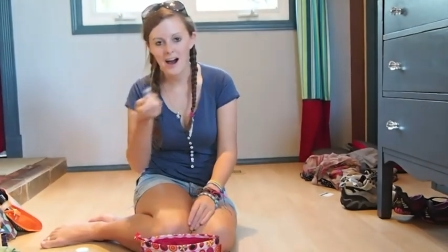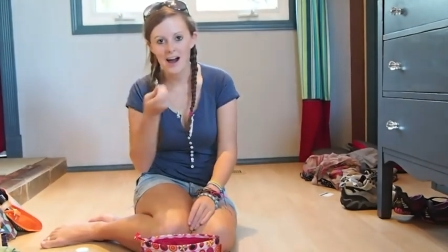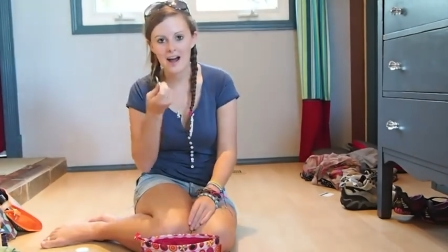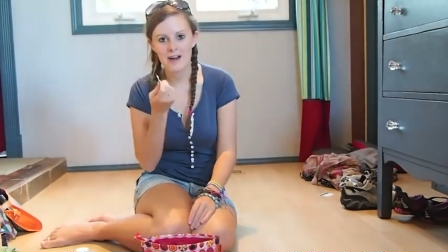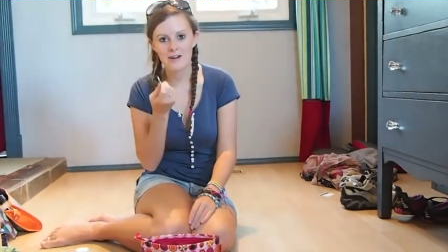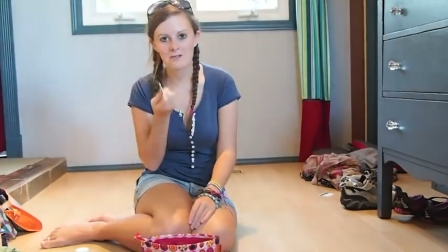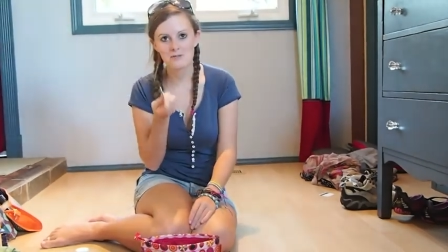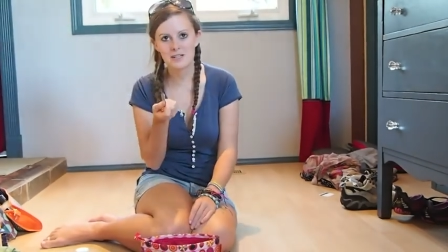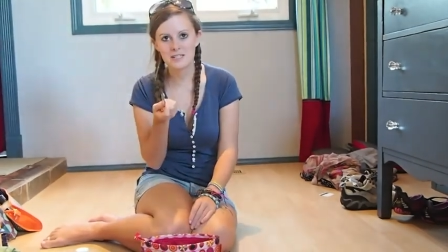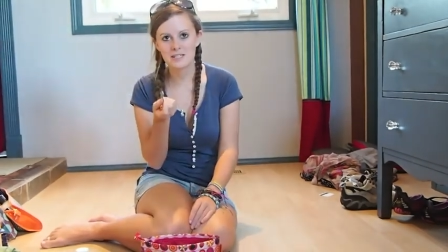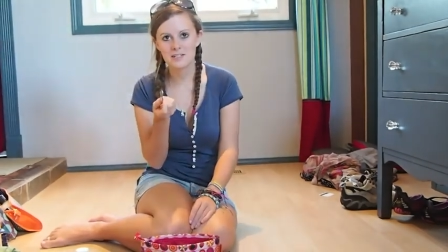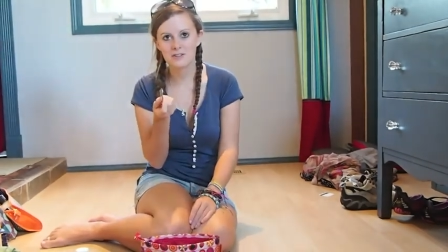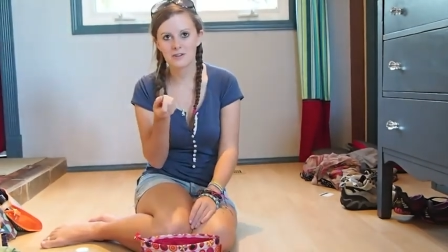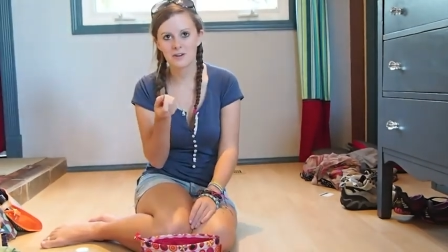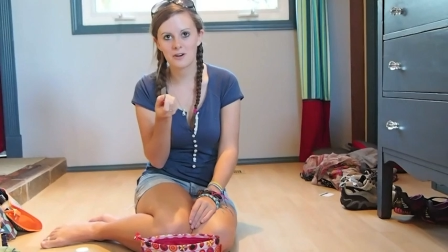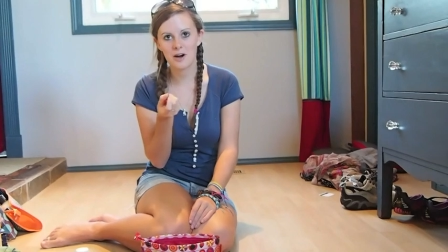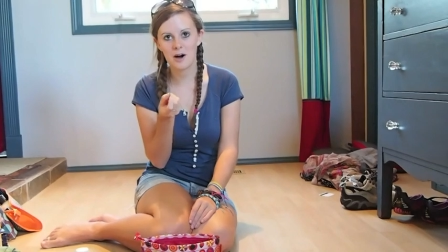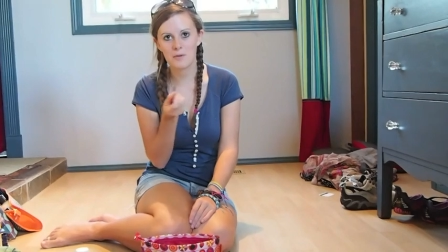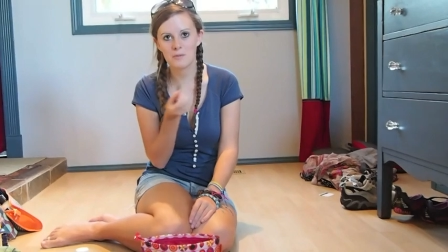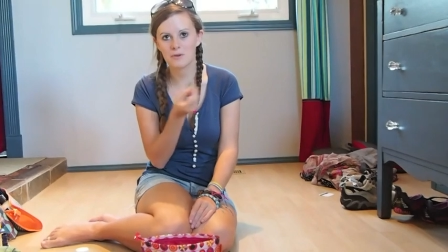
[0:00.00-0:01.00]
I always
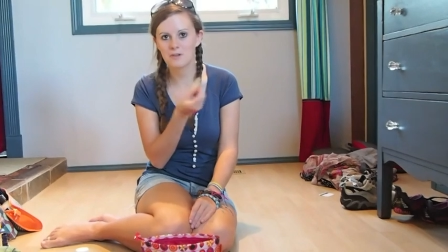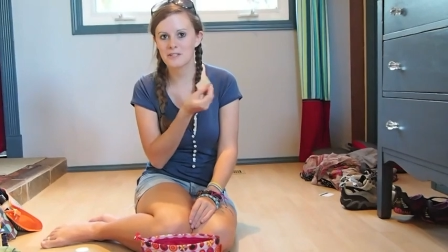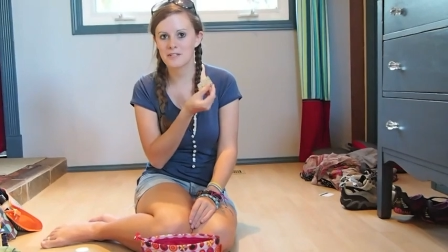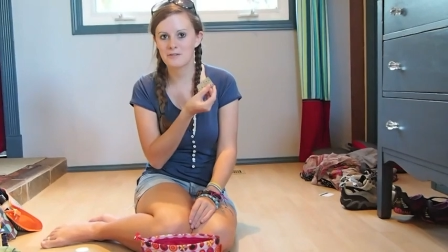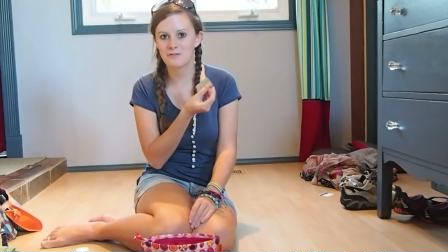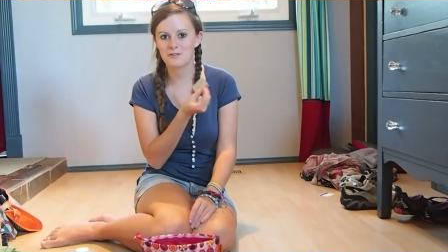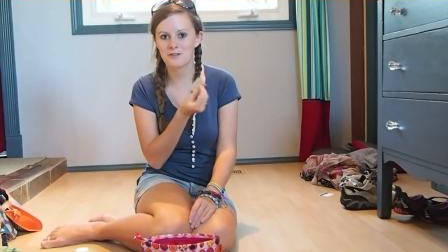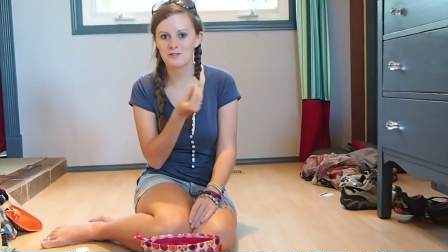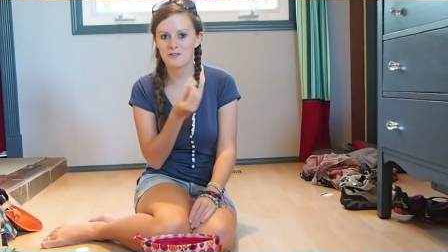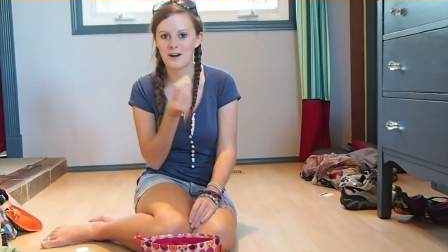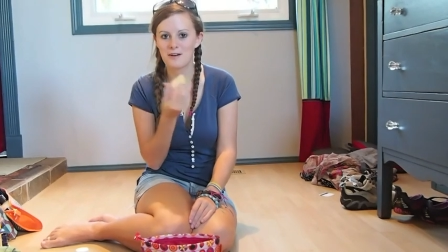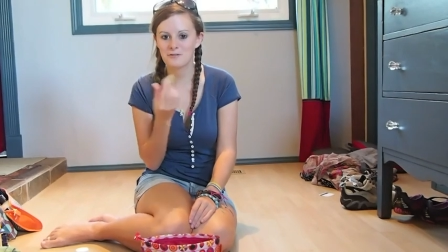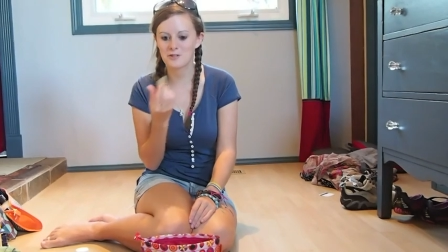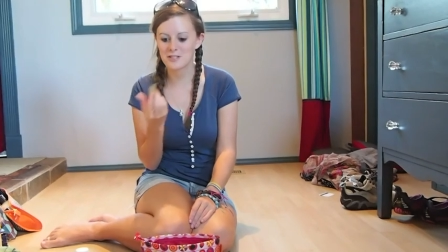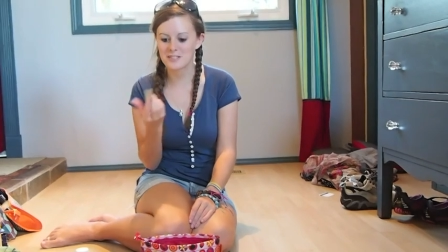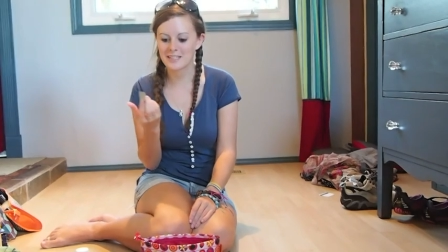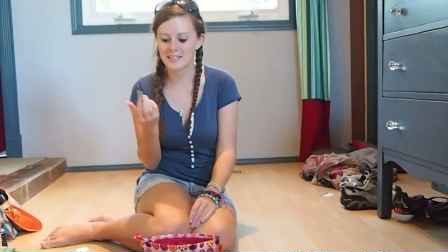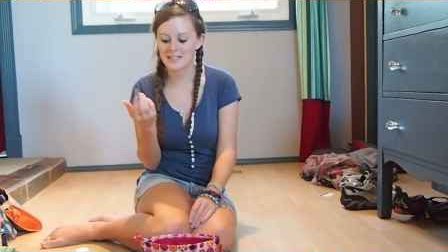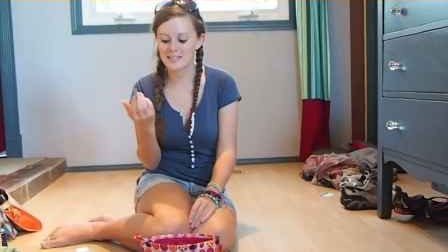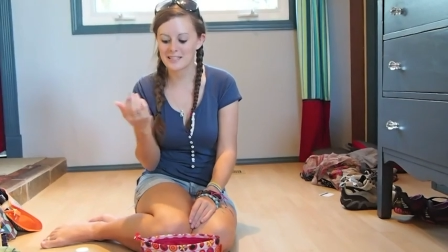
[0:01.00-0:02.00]
stock up on different travel
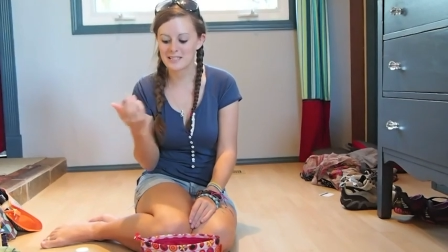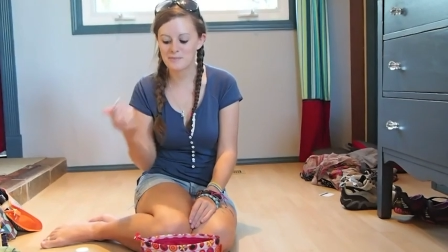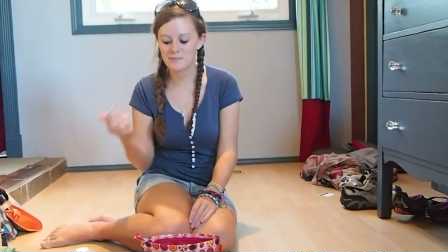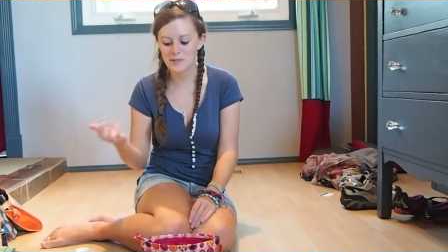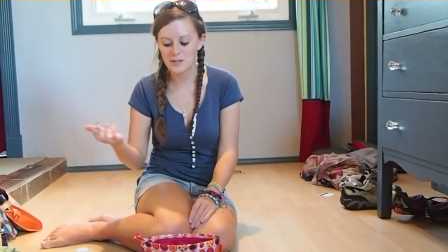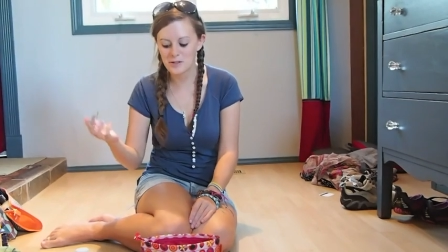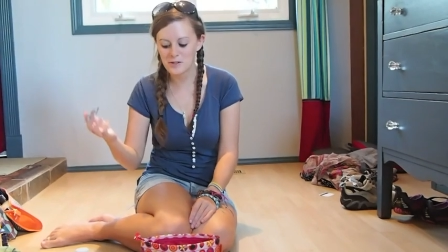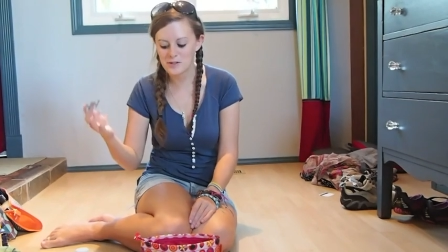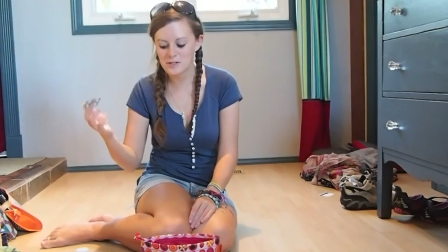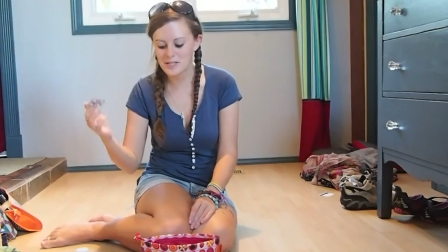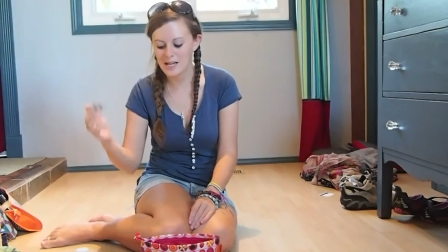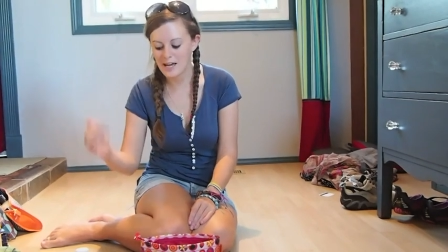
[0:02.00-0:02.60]
sickness pills,